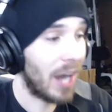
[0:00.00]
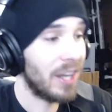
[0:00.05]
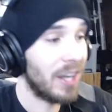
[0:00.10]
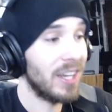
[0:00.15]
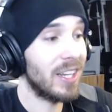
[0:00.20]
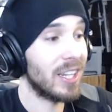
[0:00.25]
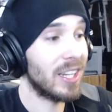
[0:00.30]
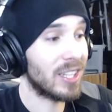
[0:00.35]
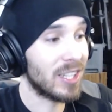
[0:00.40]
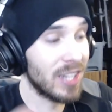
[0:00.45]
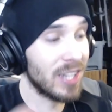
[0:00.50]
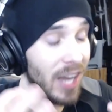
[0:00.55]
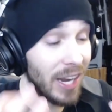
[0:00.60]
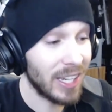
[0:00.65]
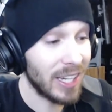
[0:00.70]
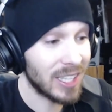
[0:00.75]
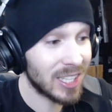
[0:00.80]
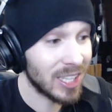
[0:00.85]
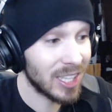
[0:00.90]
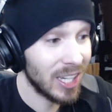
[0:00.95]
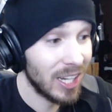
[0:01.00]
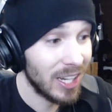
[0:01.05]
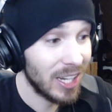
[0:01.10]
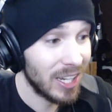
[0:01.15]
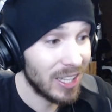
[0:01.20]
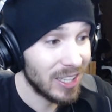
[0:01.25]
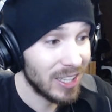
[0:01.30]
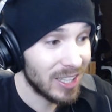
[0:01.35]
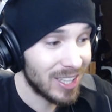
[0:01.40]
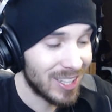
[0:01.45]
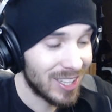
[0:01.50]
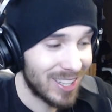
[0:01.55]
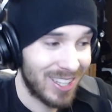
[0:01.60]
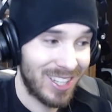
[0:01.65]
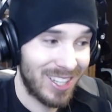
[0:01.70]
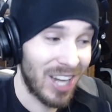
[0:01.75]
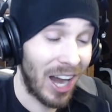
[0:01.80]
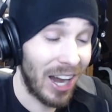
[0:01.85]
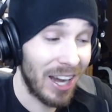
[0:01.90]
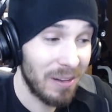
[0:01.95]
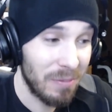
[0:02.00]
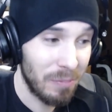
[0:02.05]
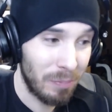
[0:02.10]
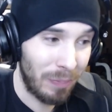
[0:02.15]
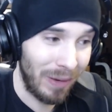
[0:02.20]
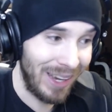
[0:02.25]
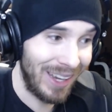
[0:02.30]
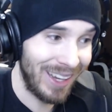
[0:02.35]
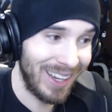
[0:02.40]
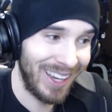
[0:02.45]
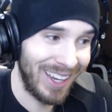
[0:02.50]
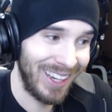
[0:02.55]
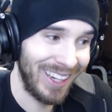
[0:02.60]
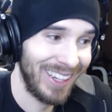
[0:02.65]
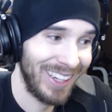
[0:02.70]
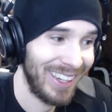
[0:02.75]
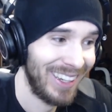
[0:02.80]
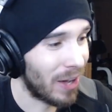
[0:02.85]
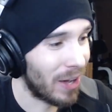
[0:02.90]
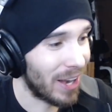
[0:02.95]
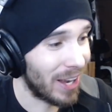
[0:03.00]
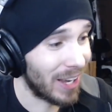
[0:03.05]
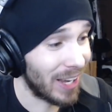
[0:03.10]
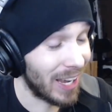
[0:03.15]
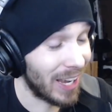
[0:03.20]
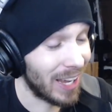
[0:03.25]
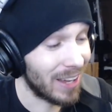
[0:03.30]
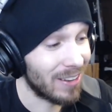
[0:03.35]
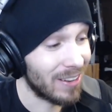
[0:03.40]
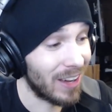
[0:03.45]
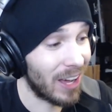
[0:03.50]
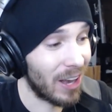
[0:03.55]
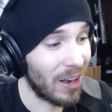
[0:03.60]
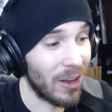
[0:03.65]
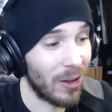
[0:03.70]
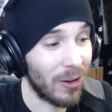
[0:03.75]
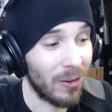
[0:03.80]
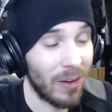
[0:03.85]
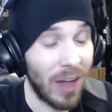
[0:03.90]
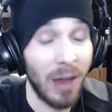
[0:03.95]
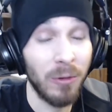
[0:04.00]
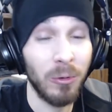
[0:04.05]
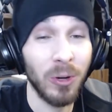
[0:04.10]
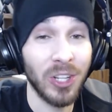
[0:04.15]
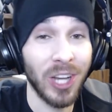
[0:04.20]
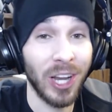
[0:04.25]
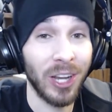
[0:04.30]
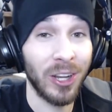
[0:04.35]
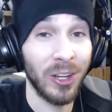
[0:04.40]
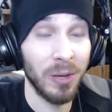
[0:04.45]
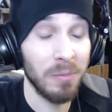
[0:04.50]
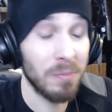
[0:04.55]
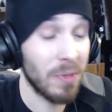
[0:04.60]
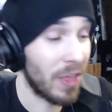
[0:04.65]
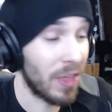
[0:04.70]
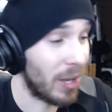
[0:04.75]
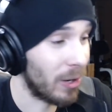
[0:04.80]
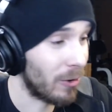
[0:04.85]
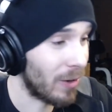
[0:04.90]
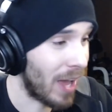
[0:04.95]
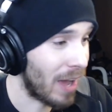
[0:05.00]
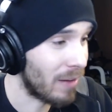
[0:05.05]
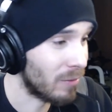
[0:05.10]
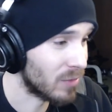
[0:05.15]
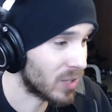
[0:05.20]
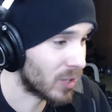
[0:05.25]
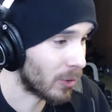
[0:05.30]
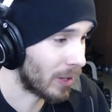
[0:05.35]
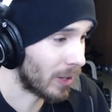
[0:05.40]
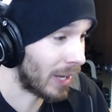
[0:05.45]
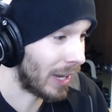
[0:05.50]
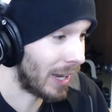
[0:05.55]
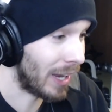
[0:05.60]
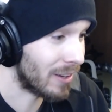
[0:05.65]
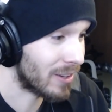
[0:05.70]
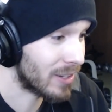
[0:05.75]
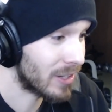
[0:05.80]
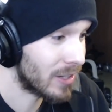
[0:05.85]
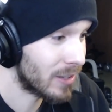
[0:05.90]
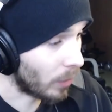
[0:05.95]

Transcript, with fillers: I need a nice, tight beanie. But uh, yeah, I don't know. I wish I could, but they don't have them, so I can't.